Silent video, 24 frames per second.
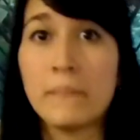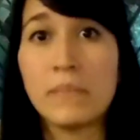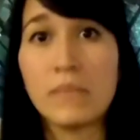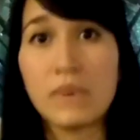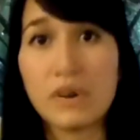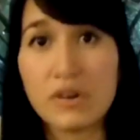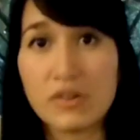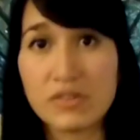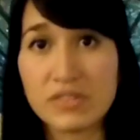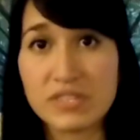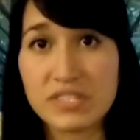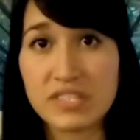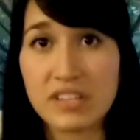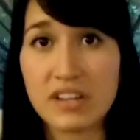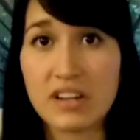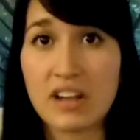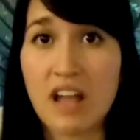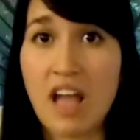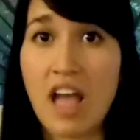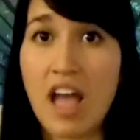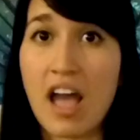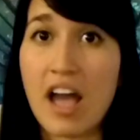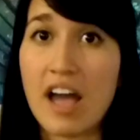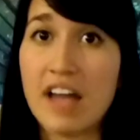monster
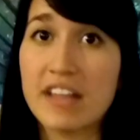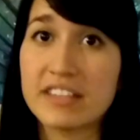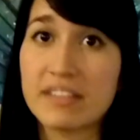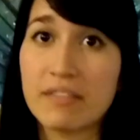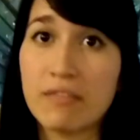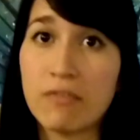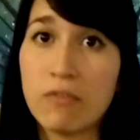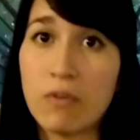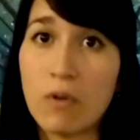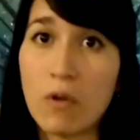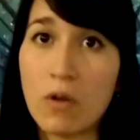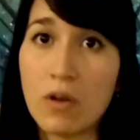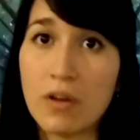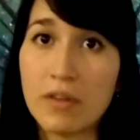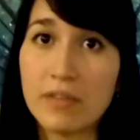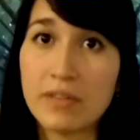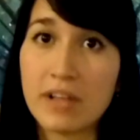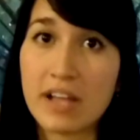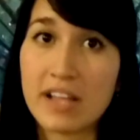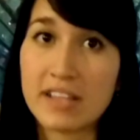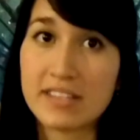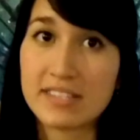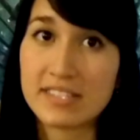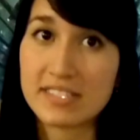and followed
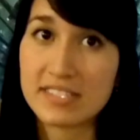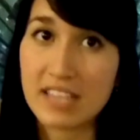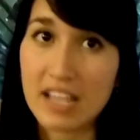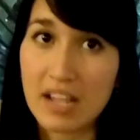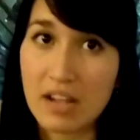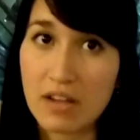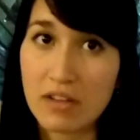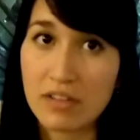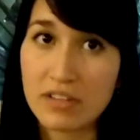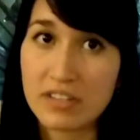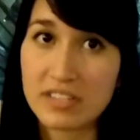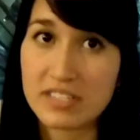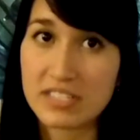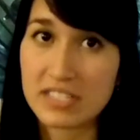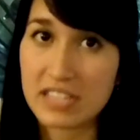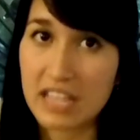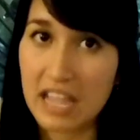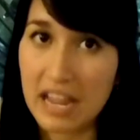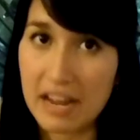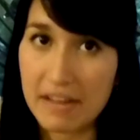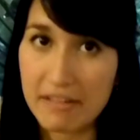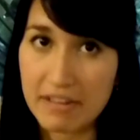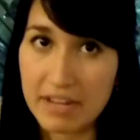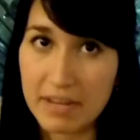a second
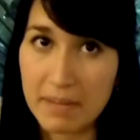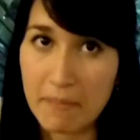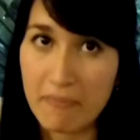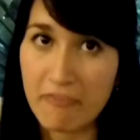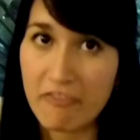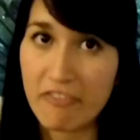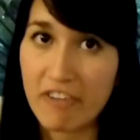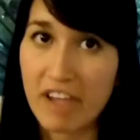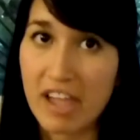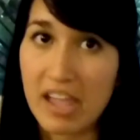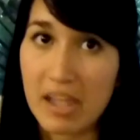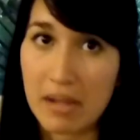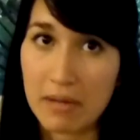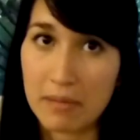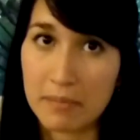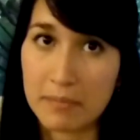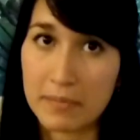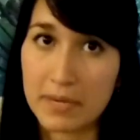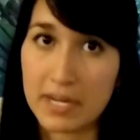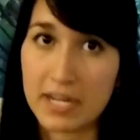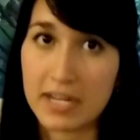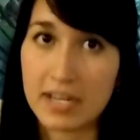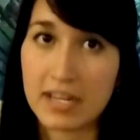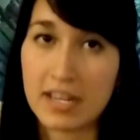scary
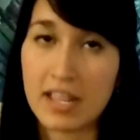family